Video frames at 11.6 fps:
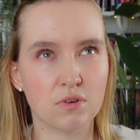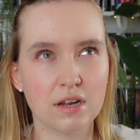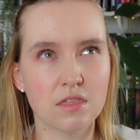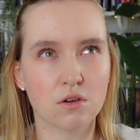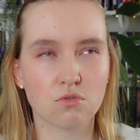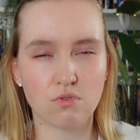
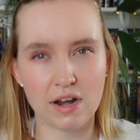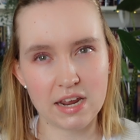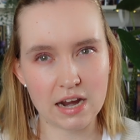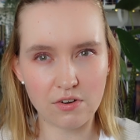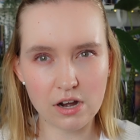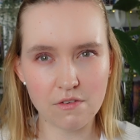in the gray
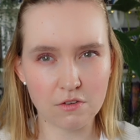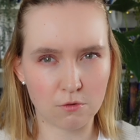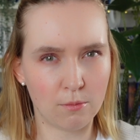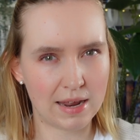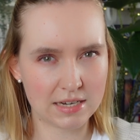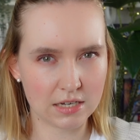area of the
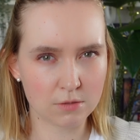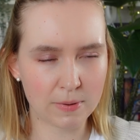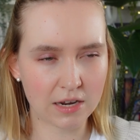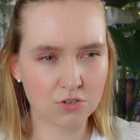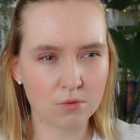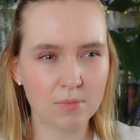romantic
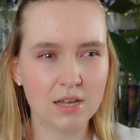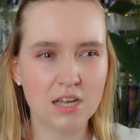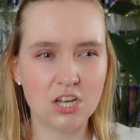spectrum,